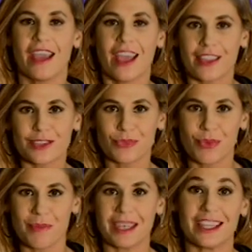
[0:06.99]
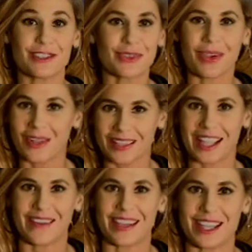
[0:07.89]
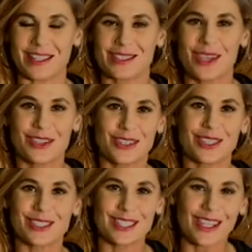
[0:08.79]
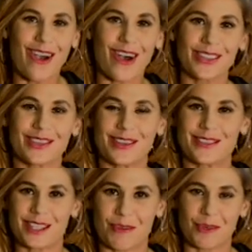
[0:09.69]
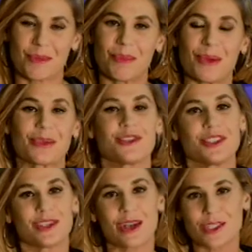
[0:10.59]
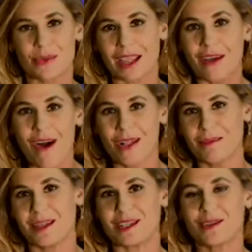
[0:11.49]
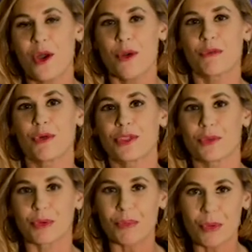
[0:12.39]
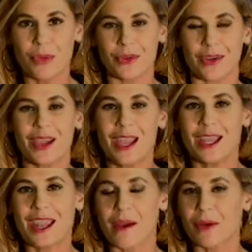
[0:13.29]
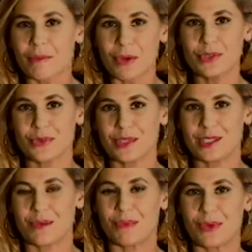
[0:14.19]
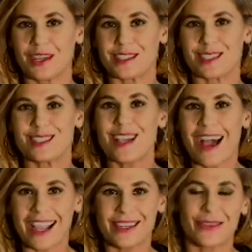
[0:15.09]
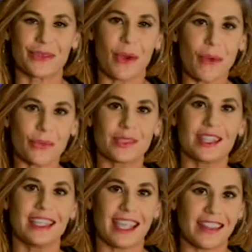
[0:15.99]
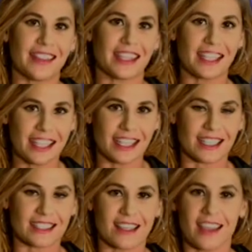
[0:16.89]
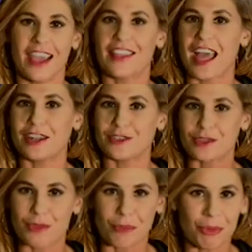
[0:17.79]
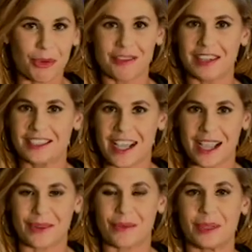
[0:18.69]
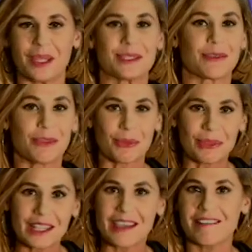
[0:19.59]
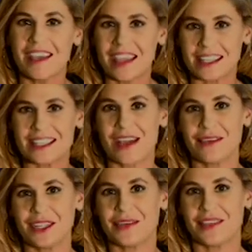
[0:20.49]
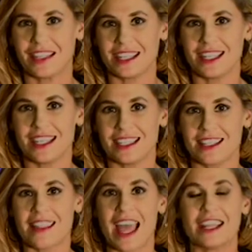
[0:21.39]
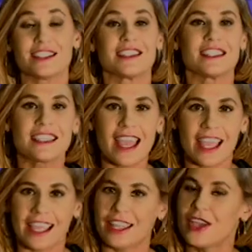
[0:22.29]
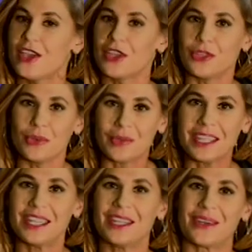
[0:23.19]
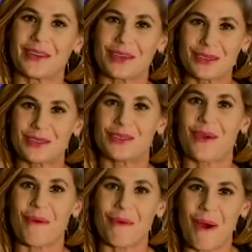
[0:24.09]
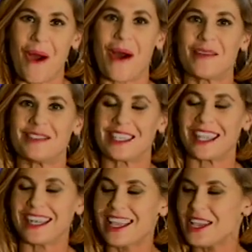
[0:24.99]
This woman is hilarious. She is the author of several books. She's also a columnist for The Reporter. Now, her most recent book is entitled Only in the Keys. That is the perfect title because if you live down here in the Keys, that is a saying you hear so often.